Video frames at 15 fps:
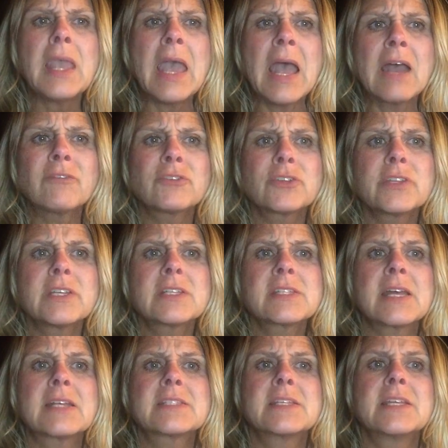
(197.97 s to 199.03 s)
After the
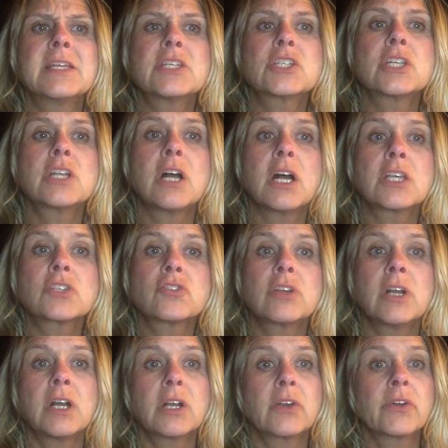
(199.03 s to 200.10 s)
assassination,
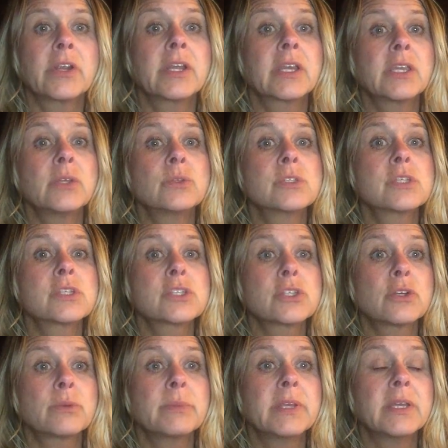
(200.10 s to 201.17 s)
Austria-Hungary accuses
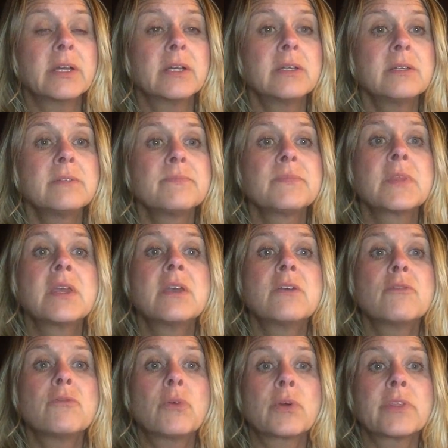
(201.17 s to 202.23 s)
Serbia
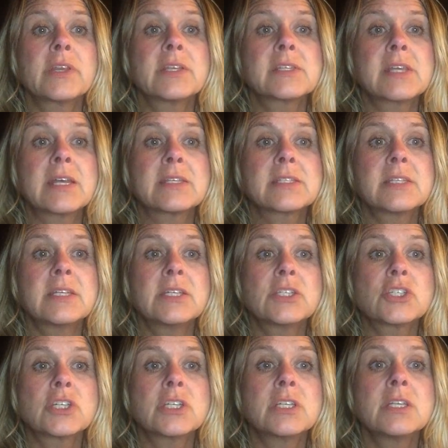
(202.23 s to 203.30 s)
for the
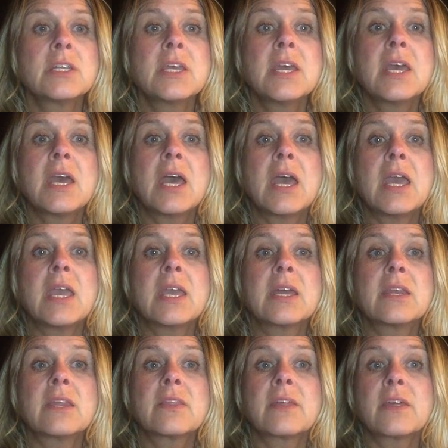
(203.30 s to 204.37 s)
assassination,
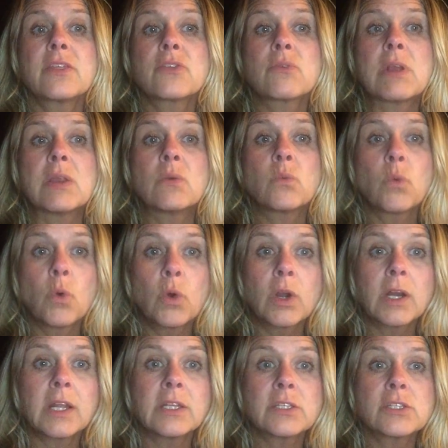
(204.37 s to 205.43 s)
and they threaten war
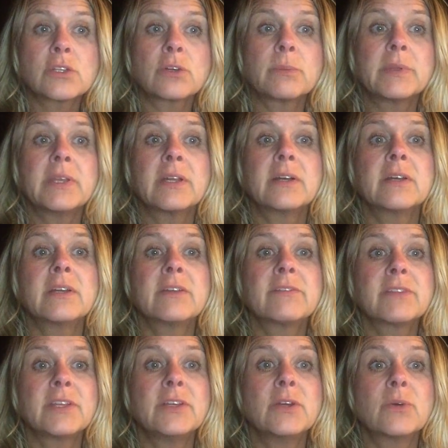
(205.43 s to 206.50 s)
against Serbia if
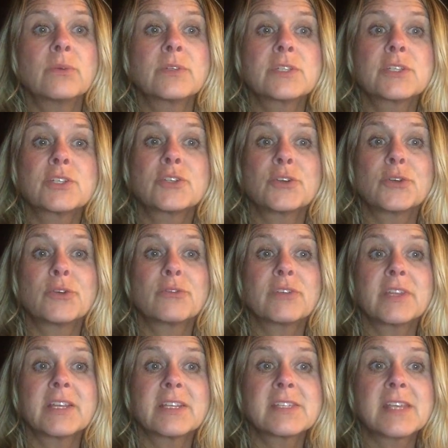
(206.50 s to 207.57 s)
they don't turn over
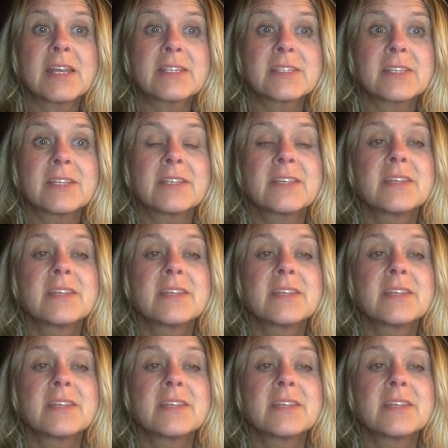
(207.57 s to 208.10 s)
the assassin.